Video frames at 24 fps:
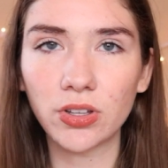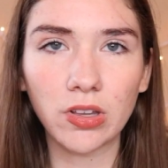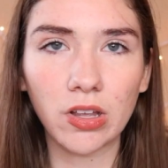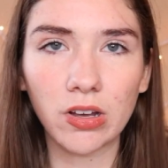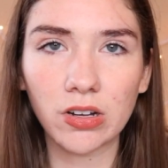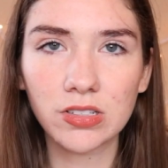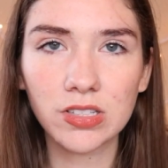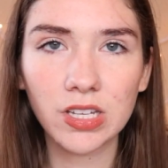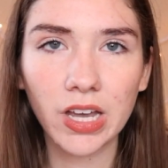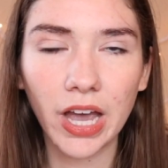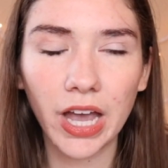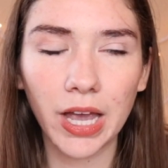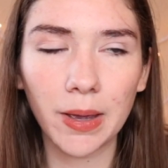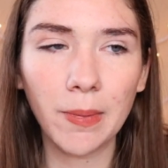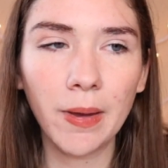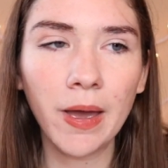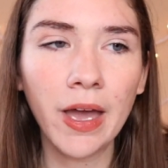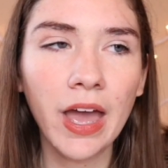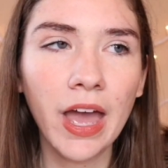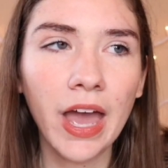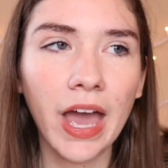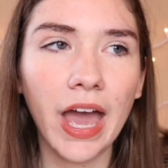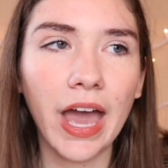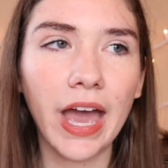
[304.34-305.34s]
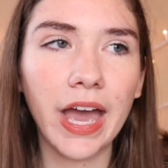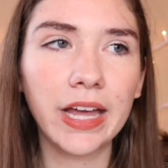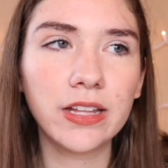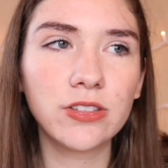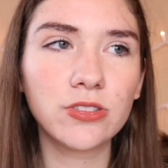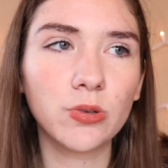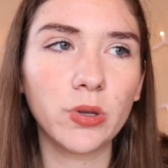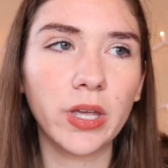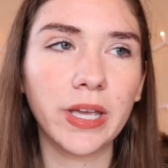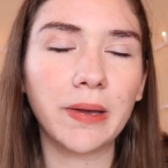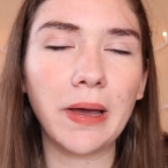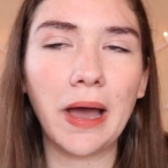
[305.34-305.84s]
a long time.
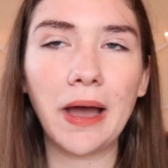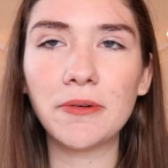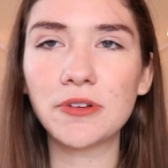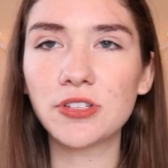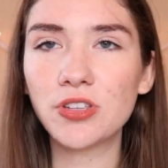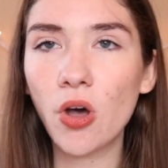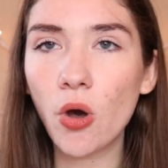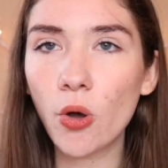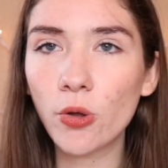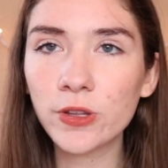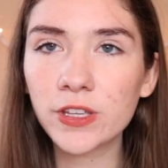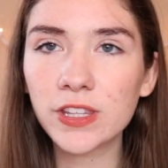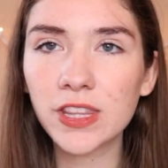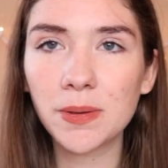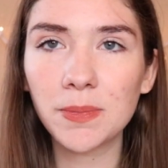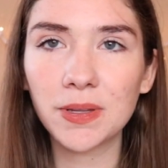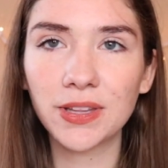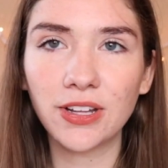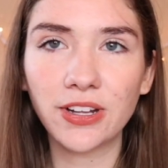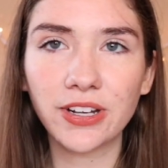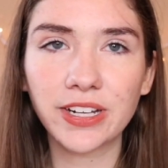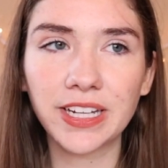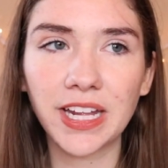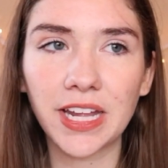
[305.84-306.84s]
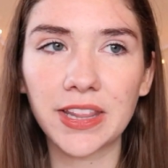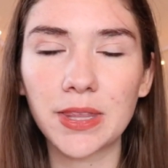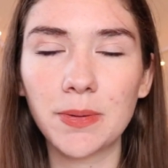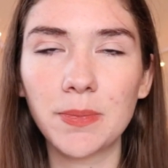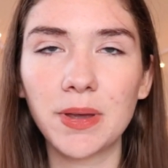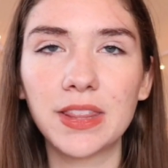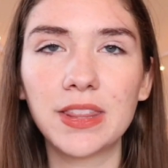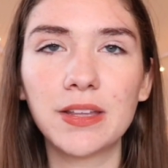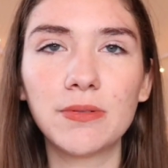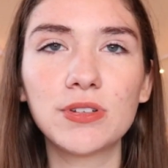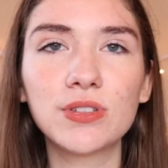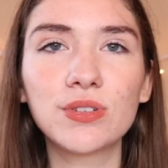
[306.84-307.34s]
and like I was holding them and looking at them,
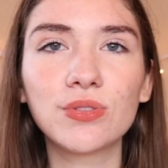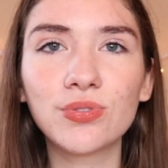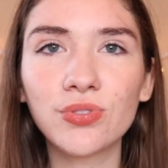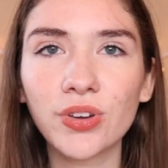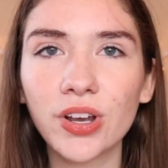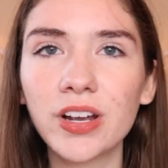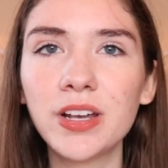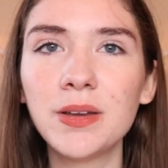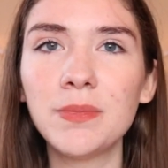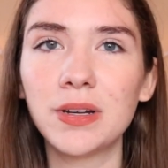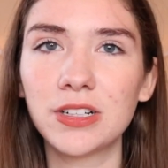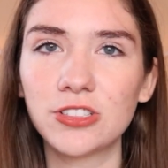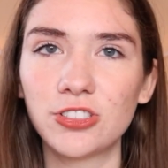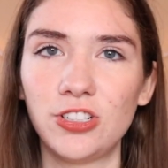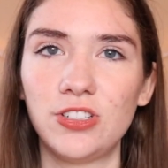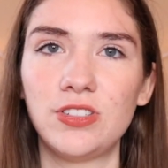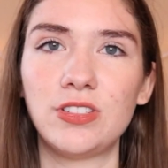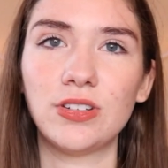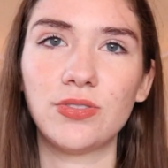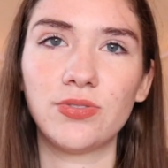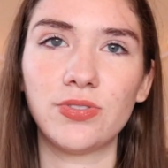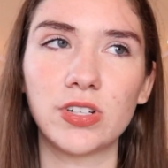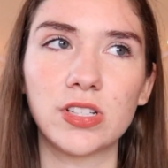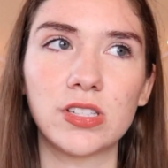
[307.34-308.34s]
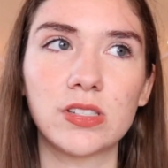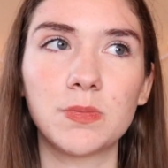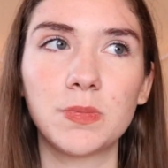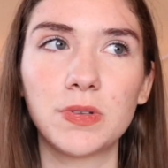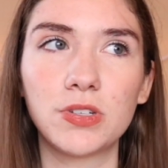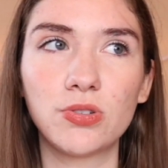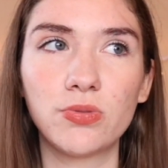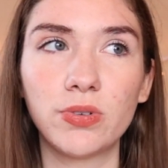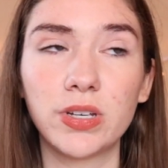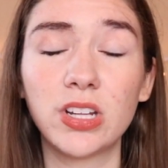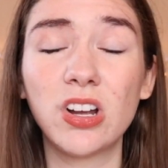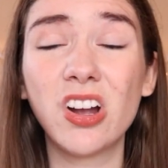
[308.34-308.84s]
and there was very much a difference
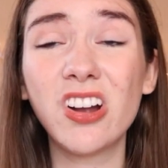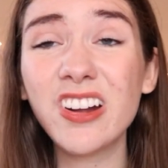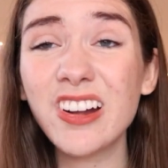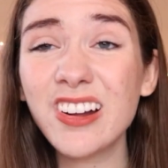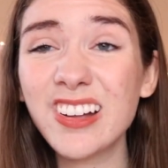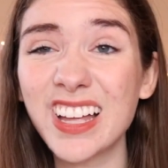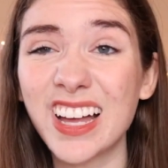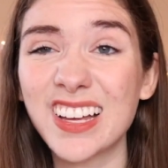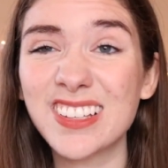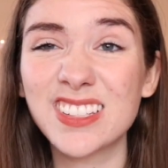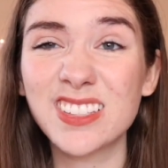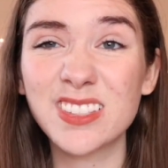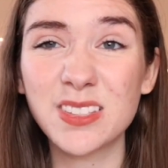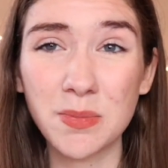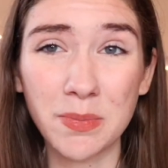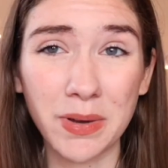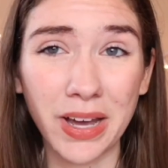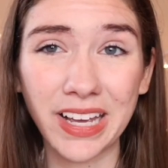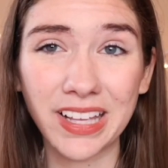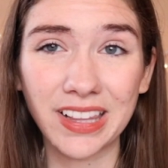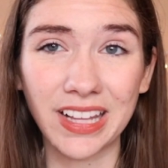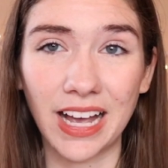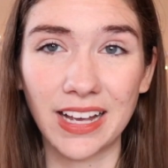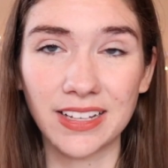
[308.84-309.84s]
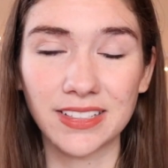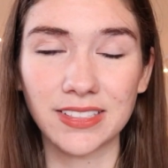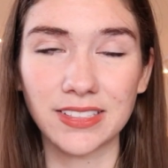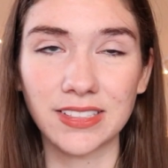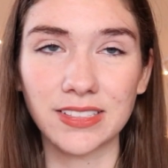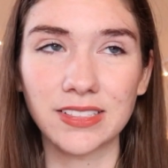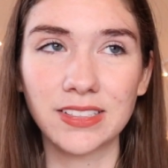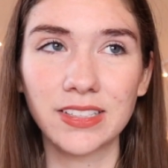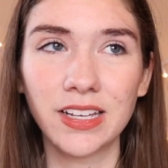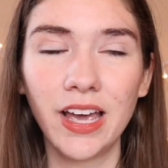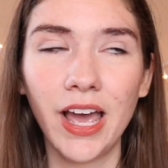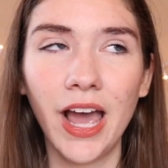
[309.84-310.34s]
between her glasses and my
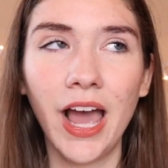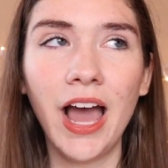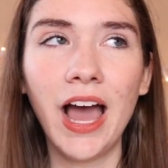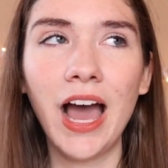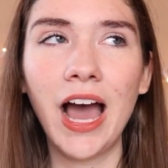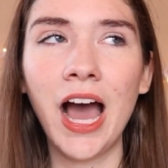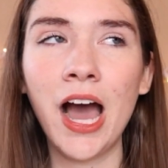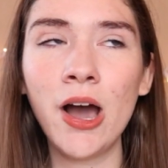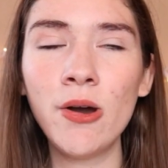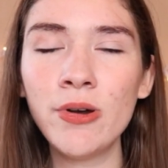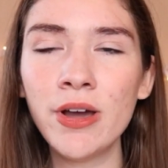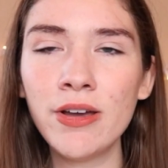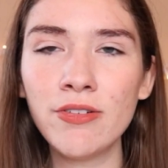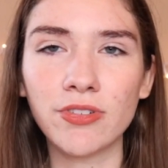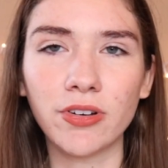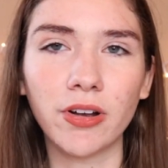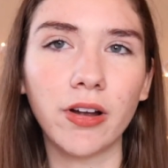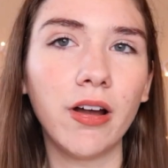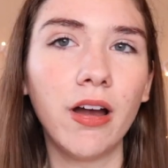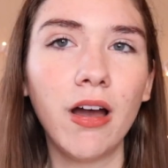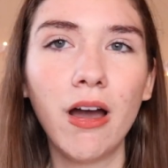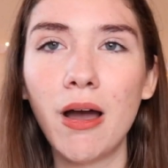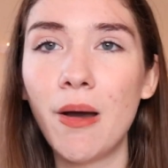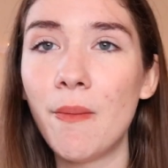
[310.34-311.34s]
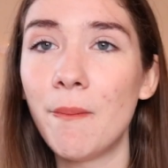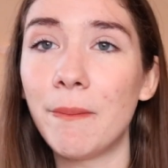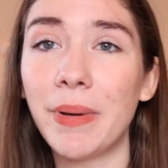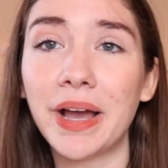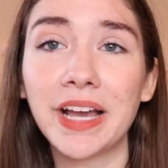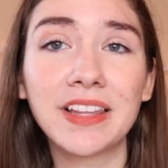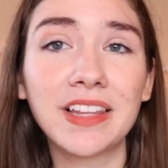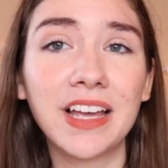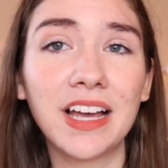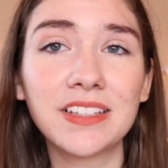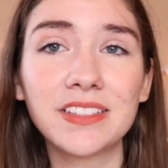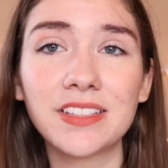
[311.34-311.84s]
glasses. However,
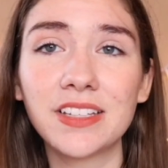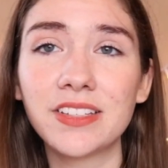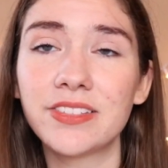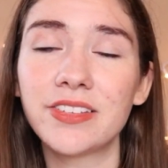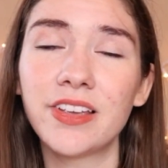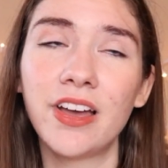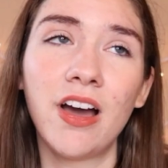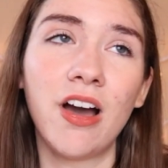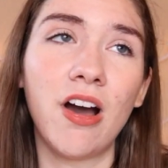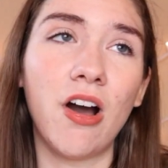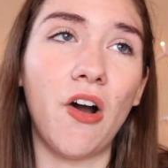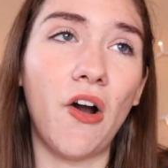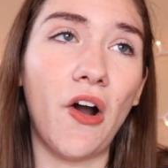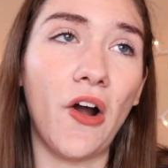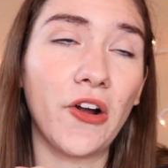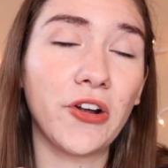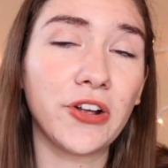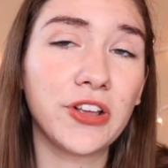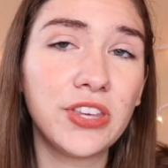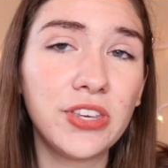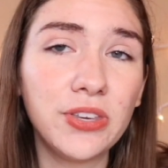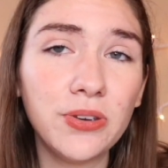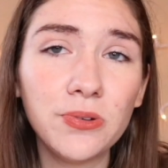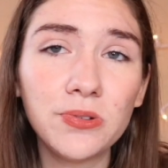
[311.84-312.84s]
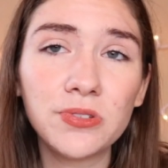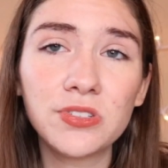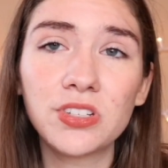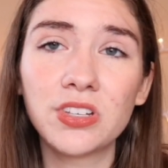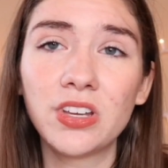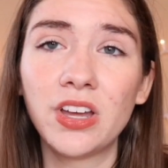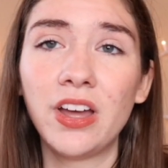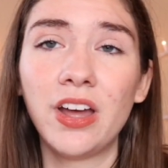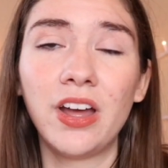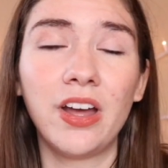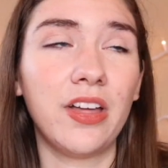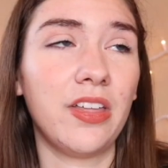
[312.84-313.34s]
my glasses are
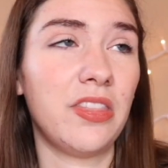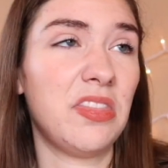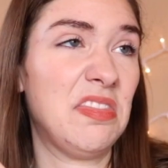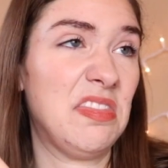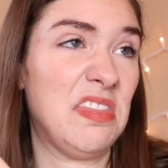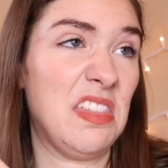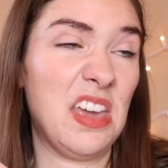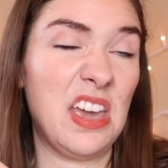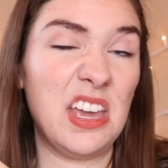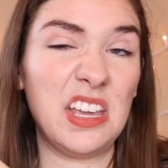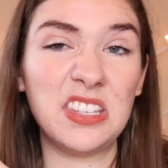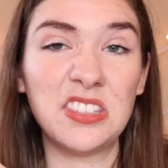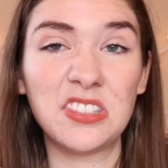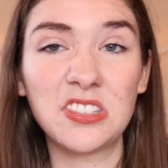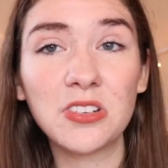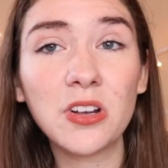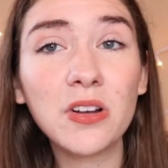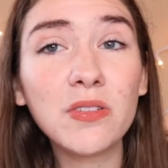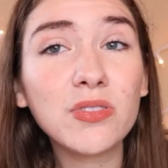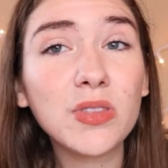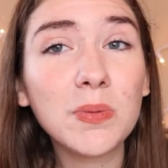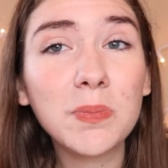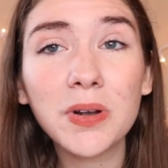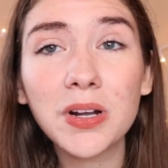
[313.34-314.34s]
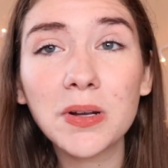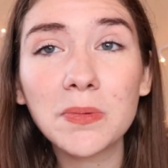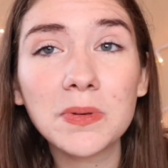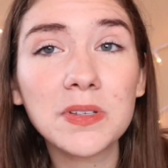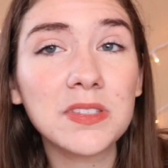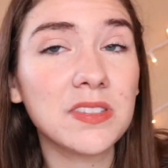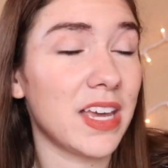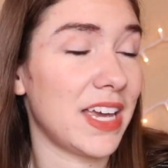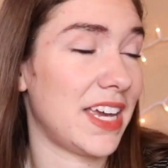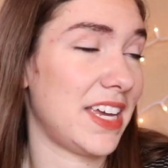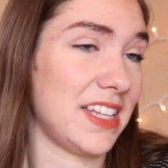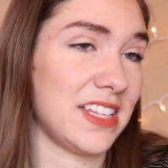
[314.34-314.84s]
cute, they serve the
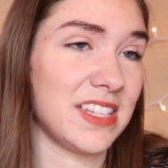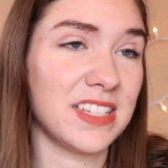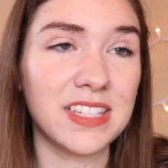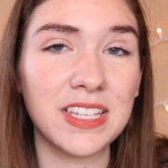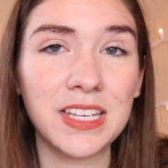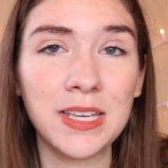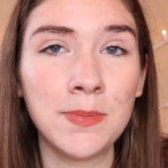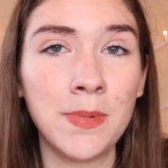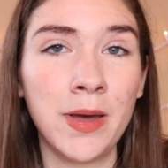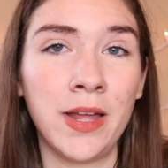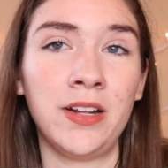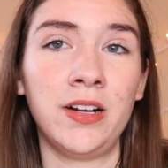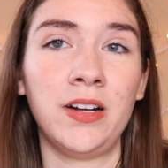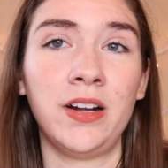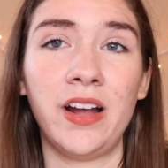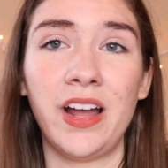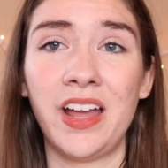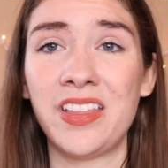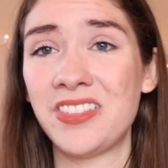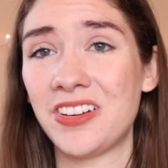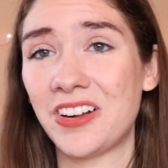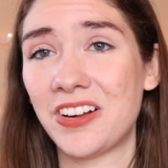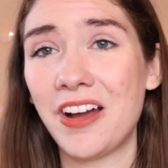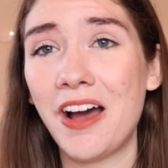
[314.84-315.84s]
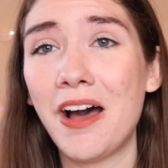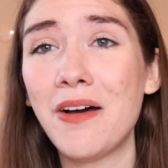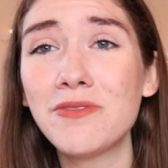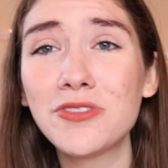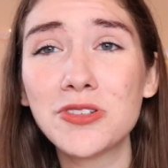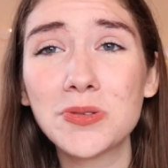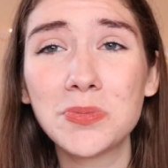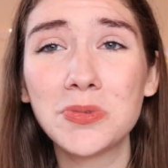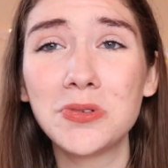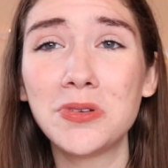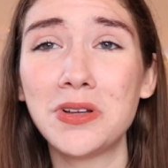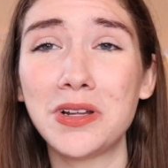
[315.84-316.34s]
purpose, I can see better, and they're
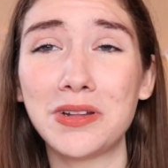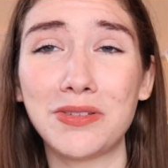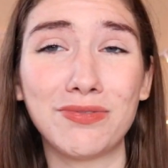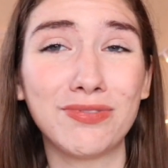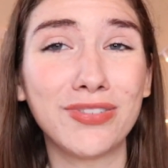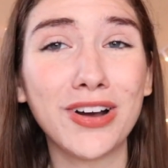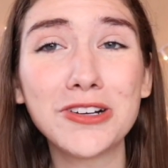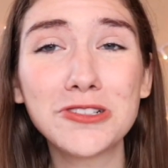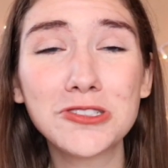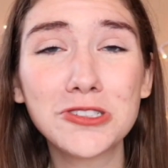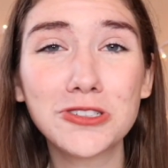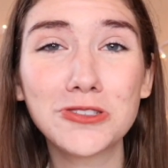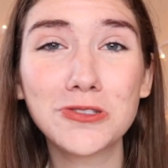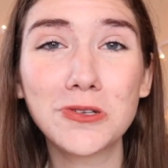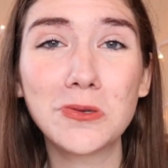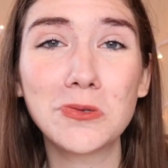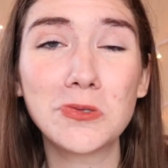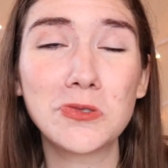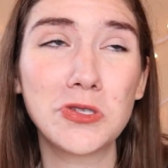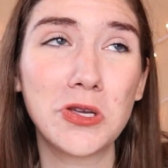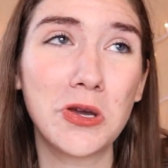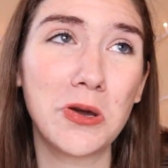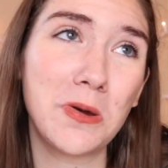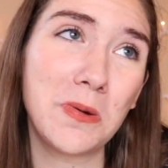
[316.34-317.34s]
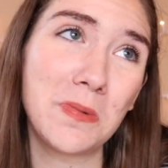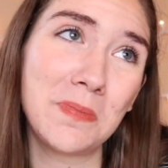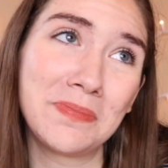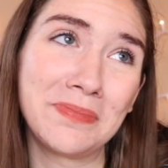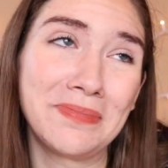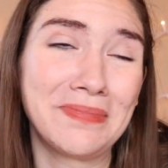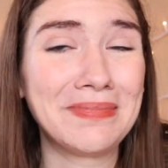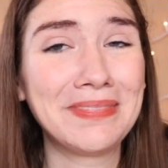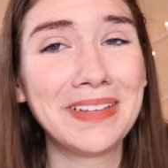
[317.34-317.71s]
comfortable and functional, so